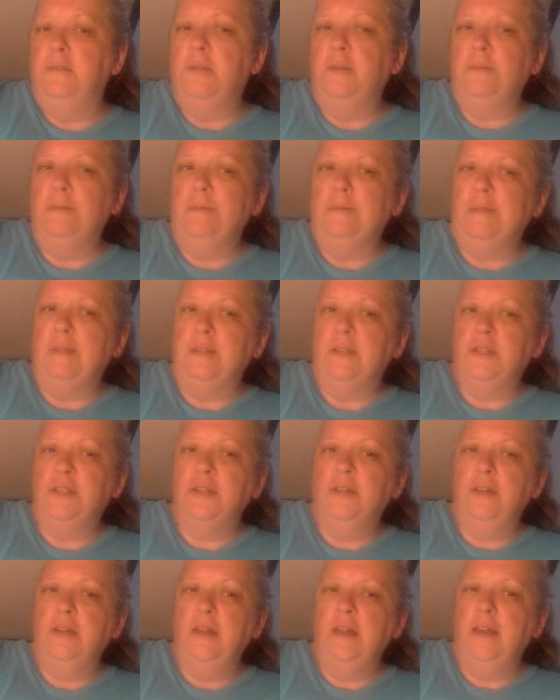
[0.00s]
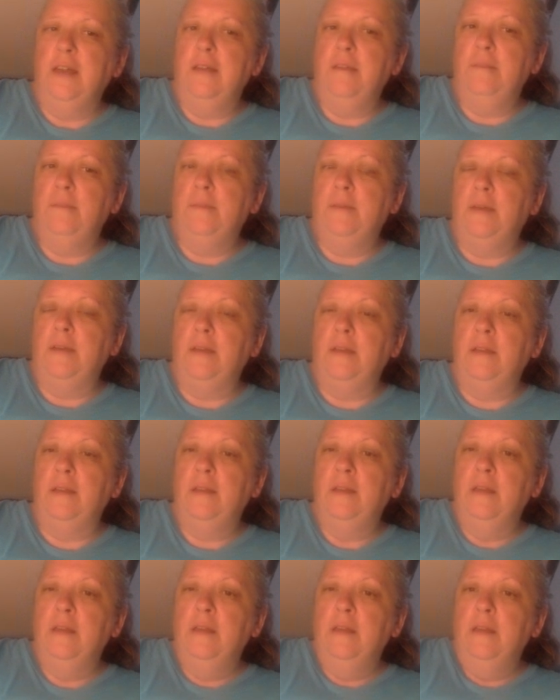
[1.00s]
I'm not sure yet. But
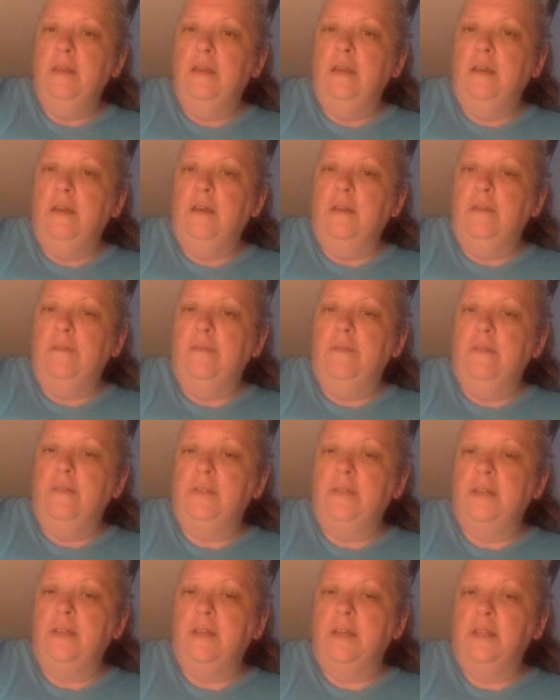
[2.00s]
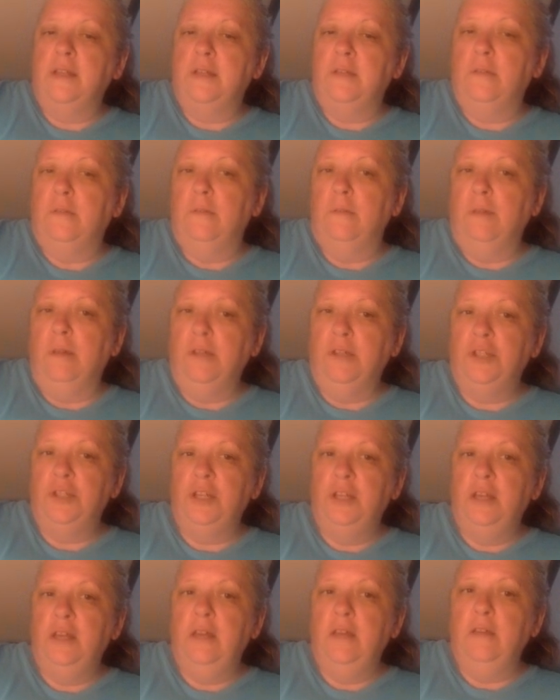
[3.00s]
for those of you guys who are
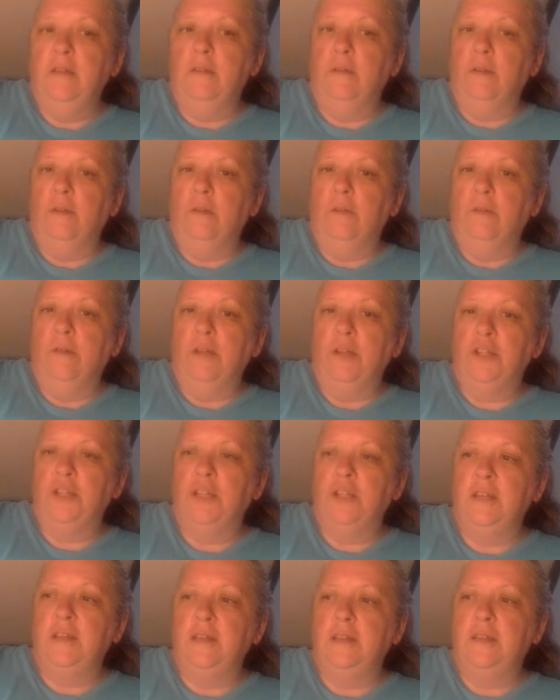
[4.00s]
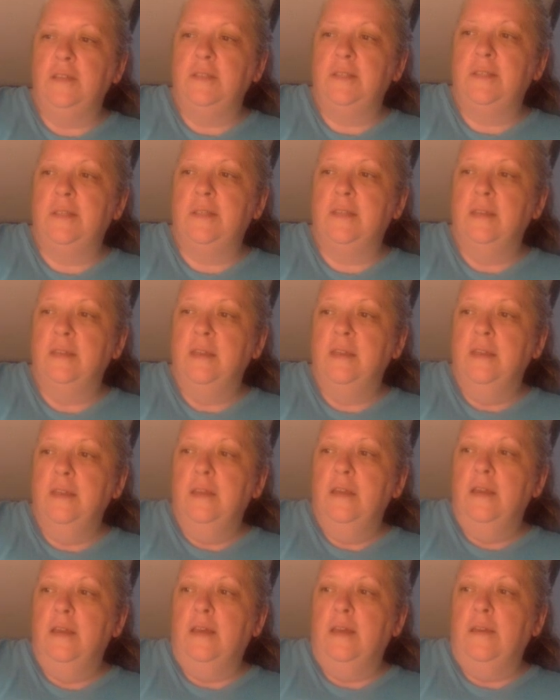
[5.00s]
watching or watching this
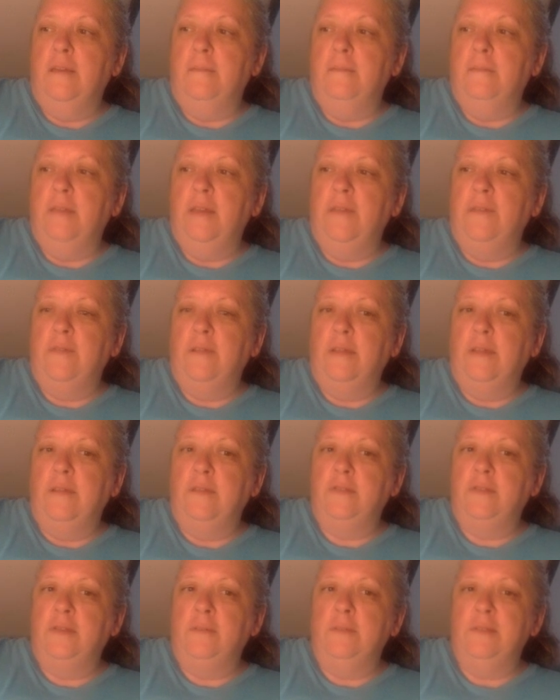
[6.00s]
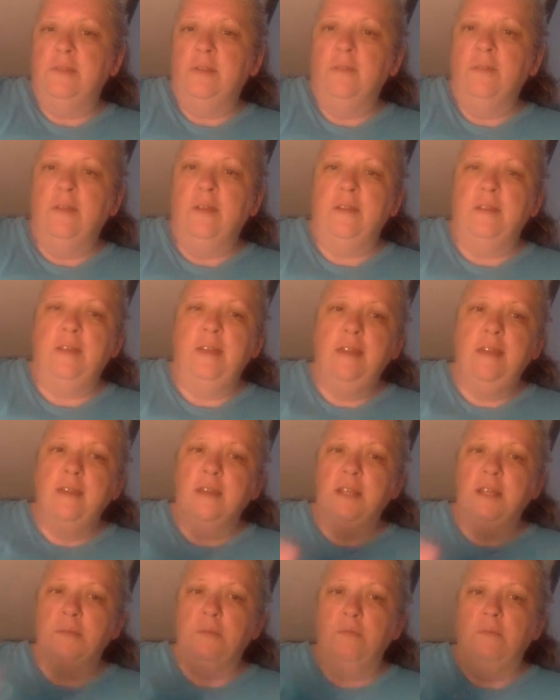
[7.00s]
after live stream is over, I thank you
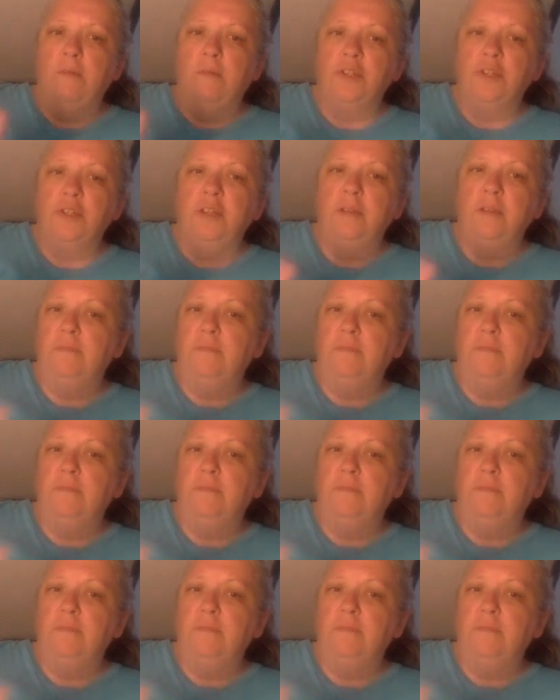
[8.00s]
guys for watching.